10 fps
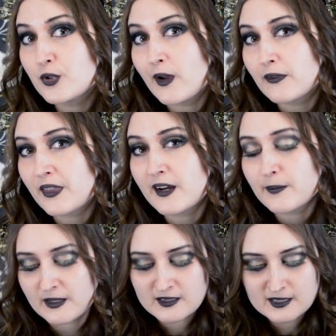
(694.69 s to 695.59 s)
out there,
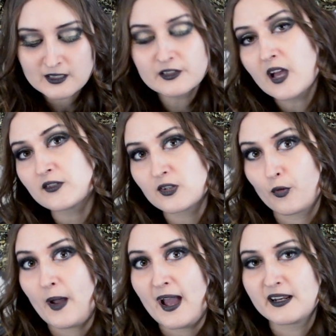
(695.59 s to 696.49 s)
but it's still not so
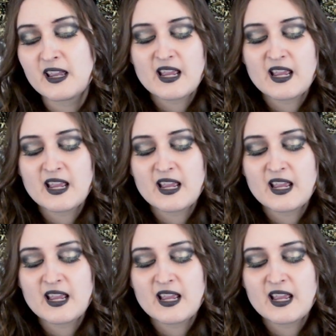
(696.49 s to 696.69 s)
bad.